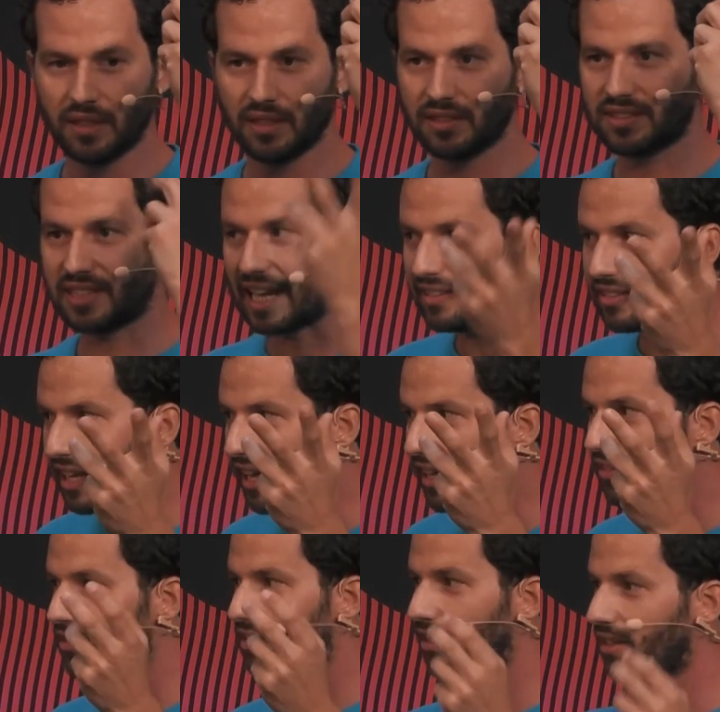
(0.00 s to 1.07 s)
10
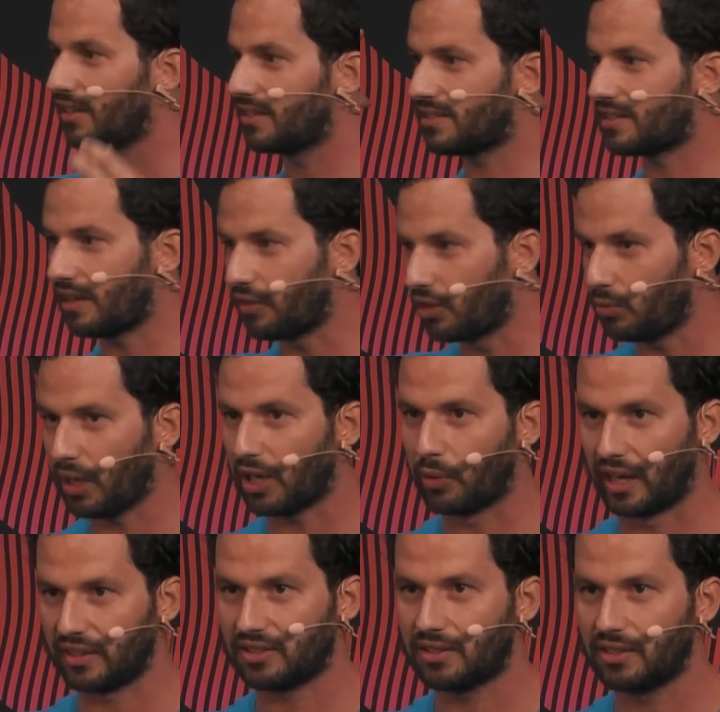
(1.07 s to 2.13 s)
days, 7
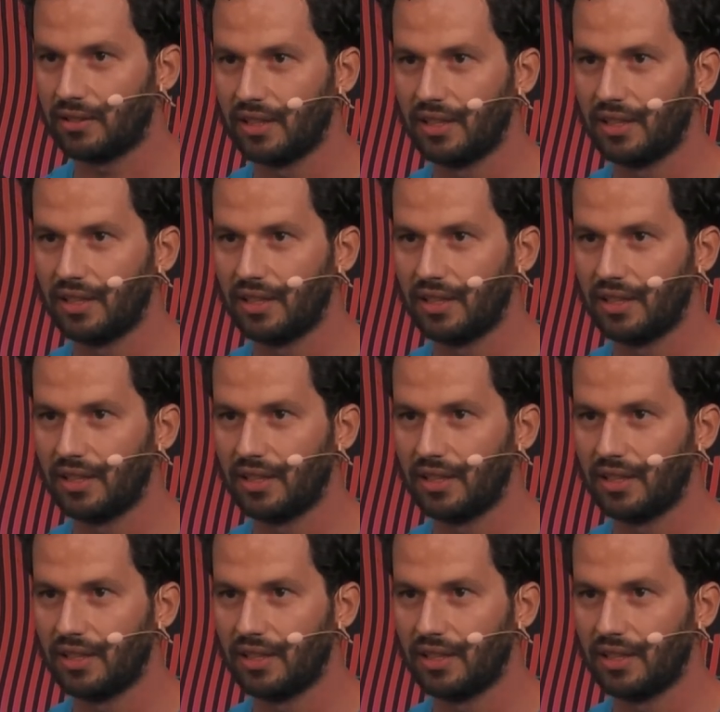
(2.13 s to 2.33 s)
requests.